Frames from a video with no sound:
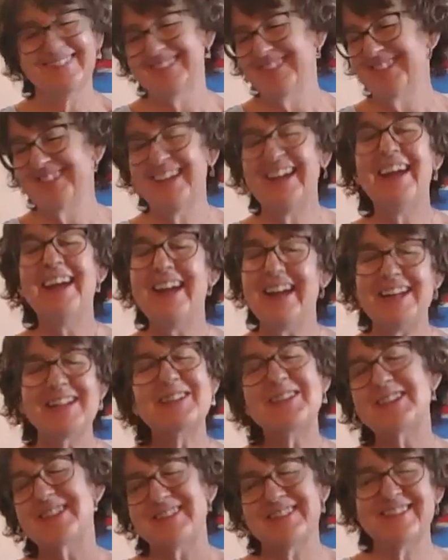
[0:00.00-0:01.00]
Alexa.
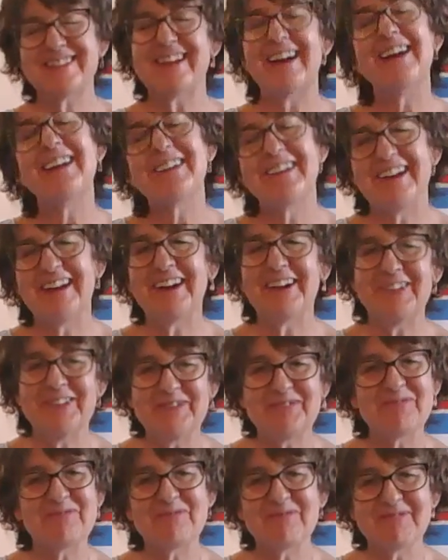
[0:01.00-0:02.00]
It's done now.
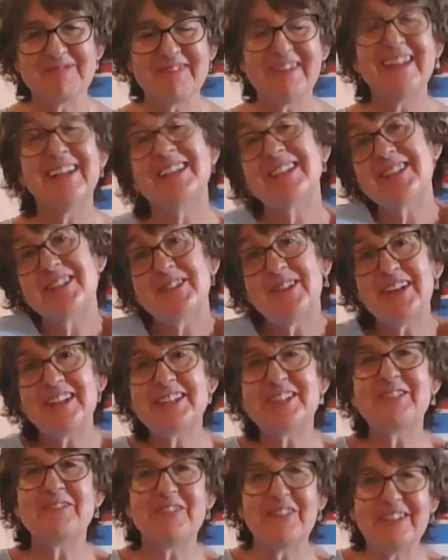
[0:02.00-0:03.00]
She wanted
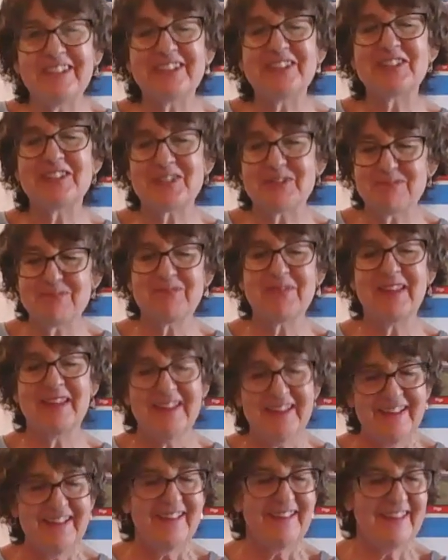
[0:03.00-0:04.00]
to finish.
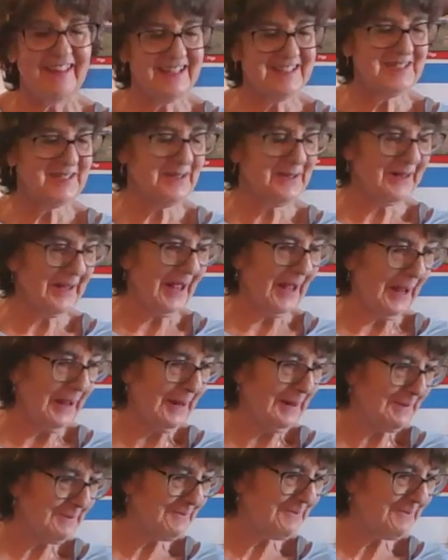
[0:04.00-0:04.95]
That's okay.